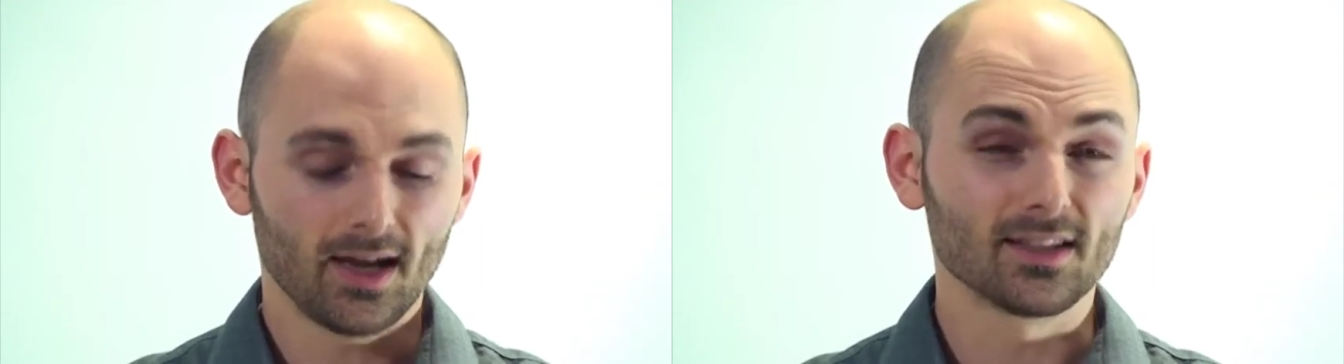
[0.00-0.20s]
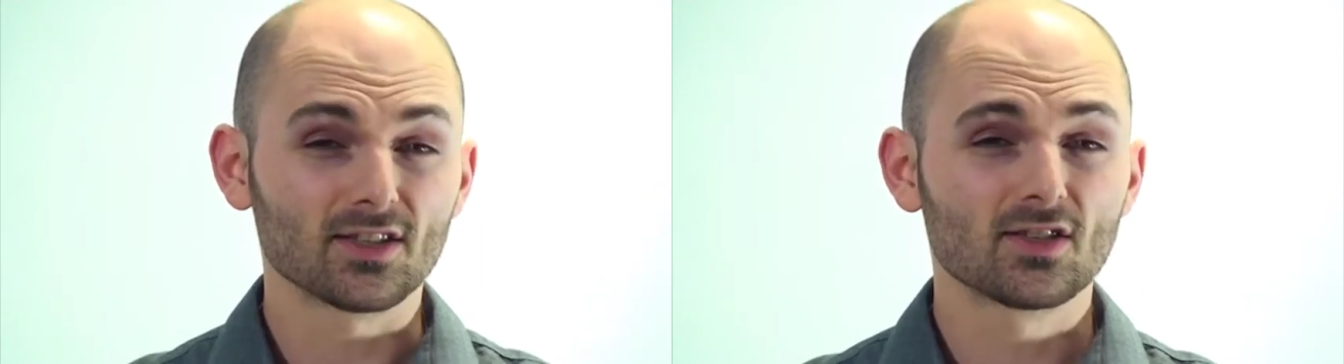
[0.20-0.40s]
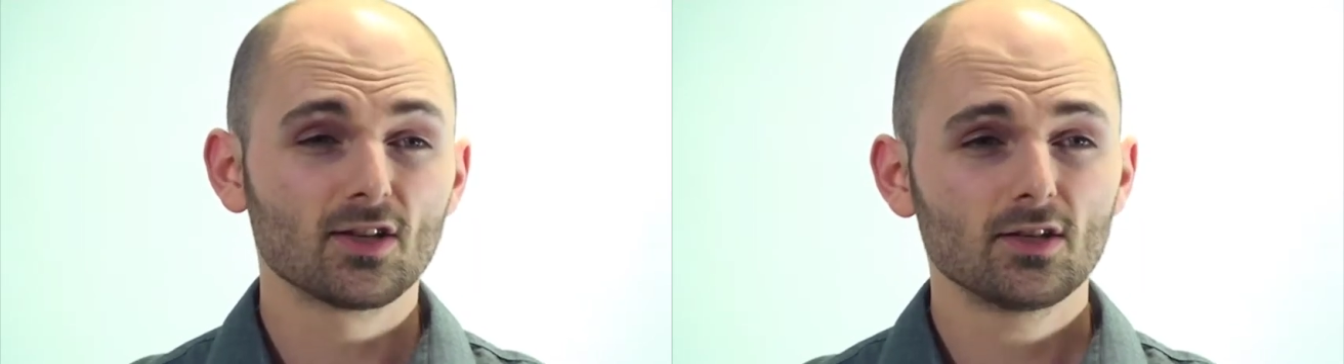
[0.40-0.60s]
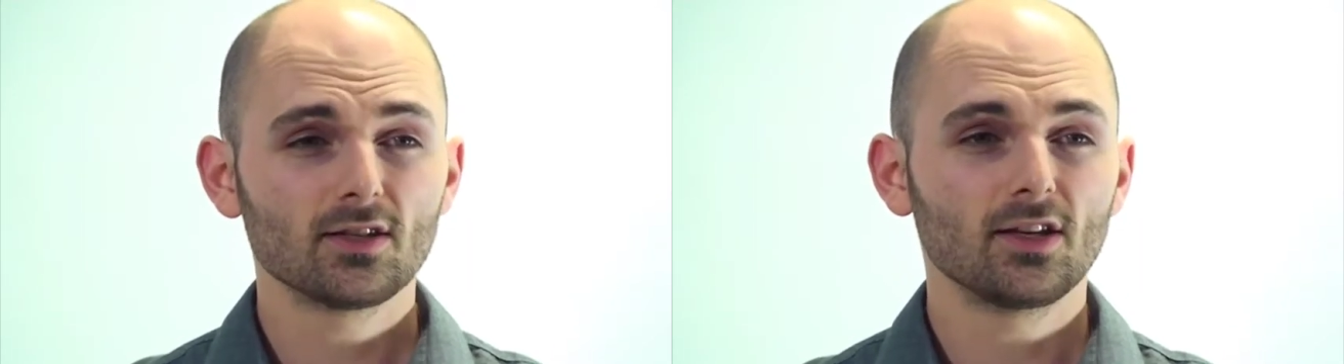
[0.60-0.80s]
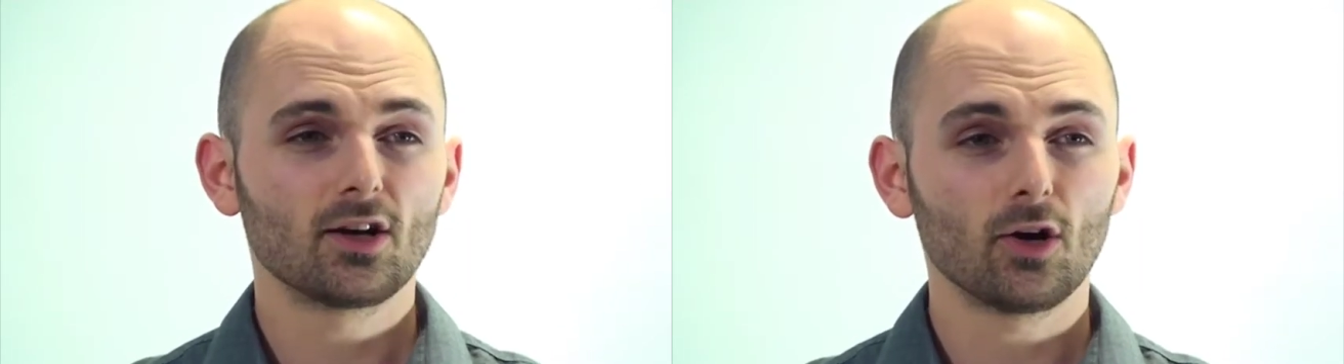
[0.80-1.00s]
and it
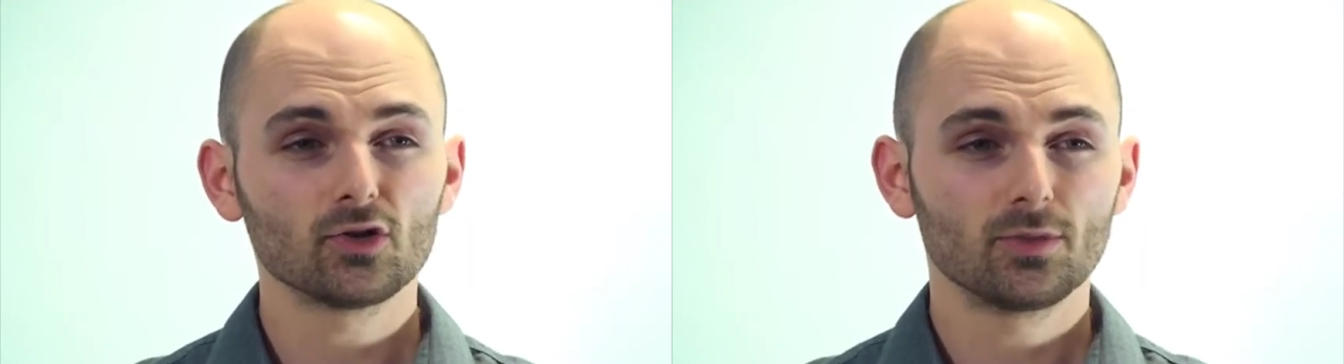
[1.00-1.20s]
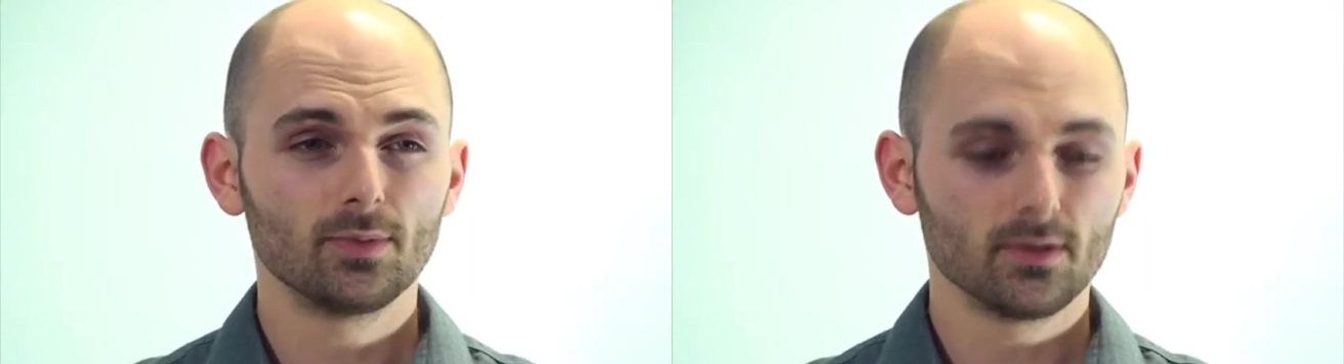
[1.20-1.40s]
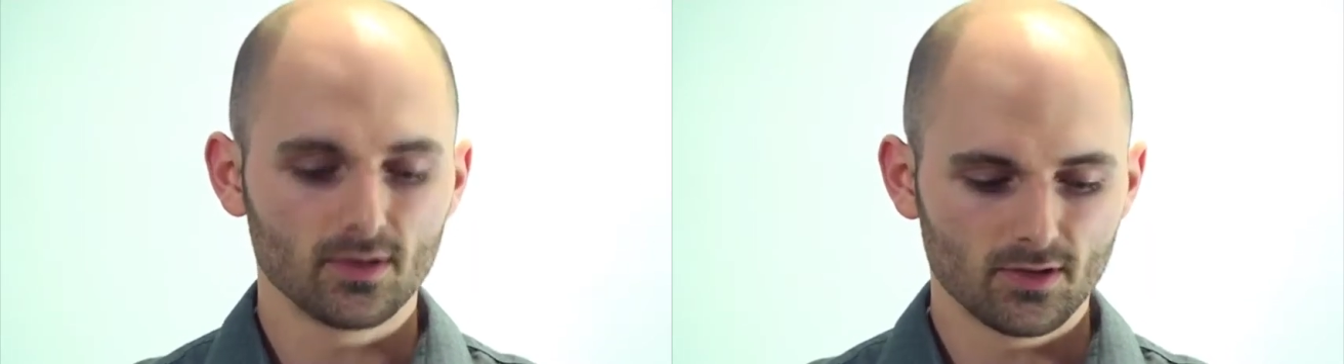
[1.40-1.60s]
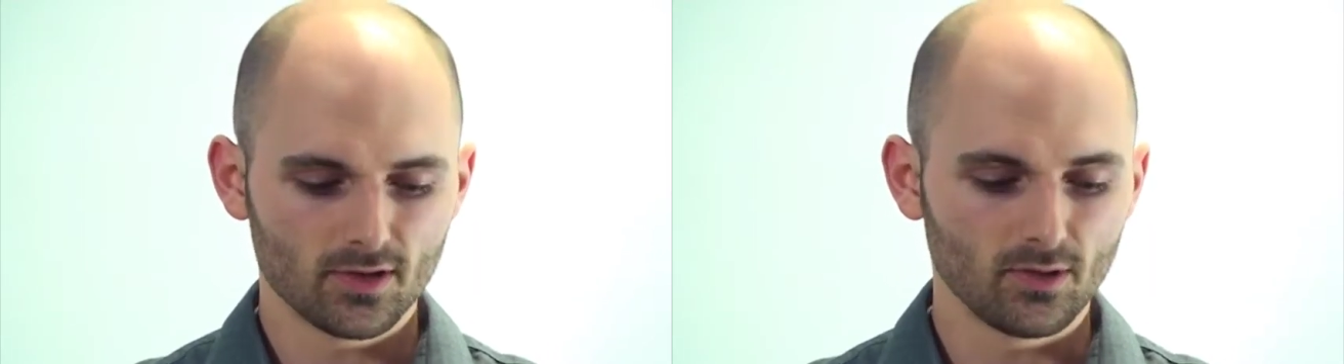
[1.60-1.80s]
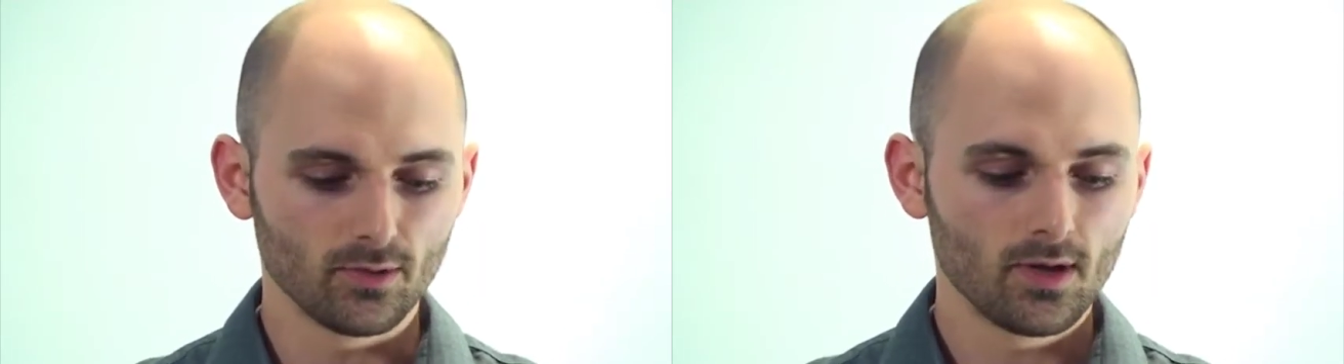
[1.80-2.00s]
certainly contributed
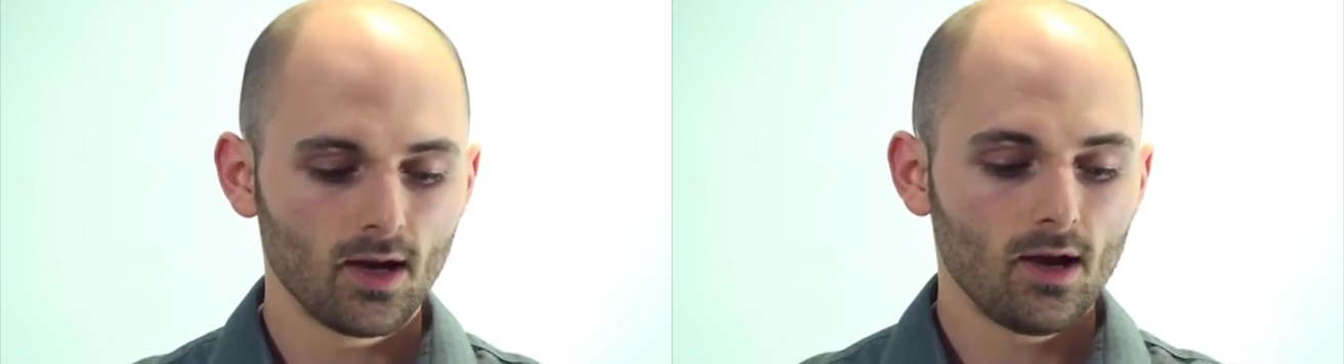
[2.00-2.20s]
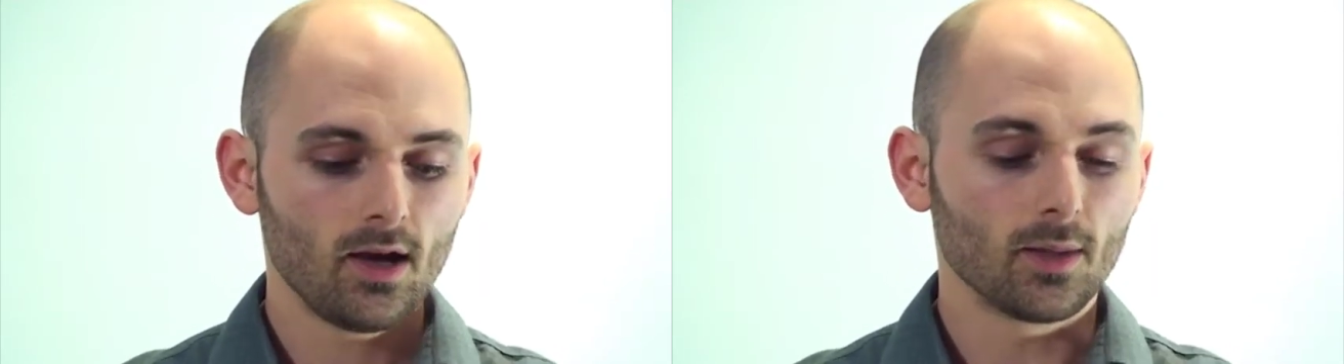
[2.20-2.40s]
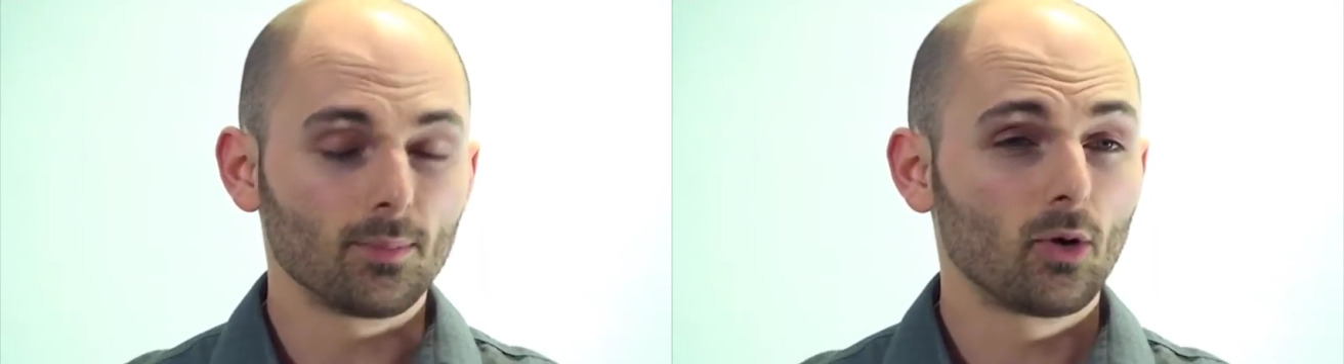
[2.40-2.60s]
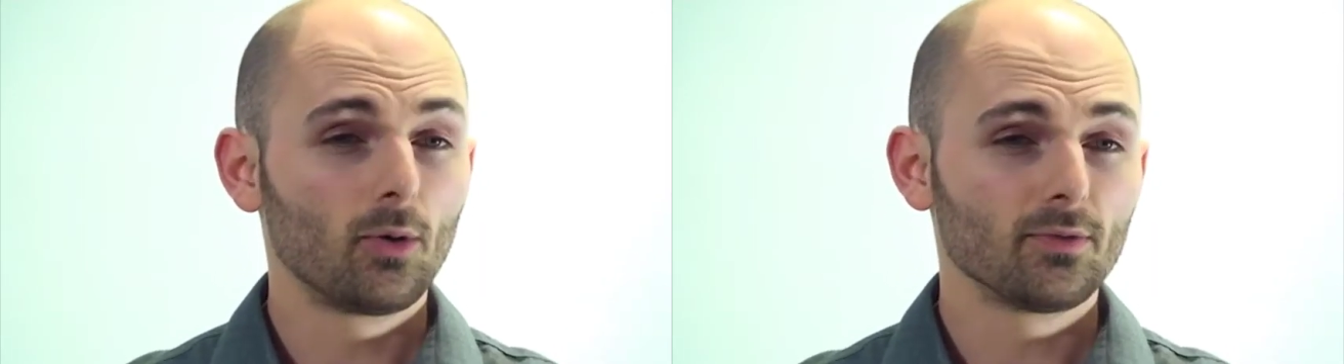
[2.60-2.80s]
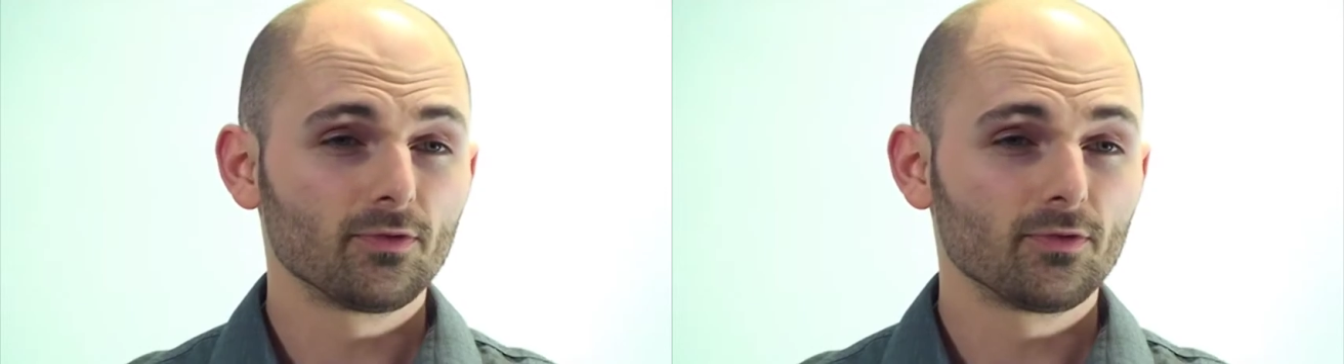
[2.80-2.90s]
to the, the poor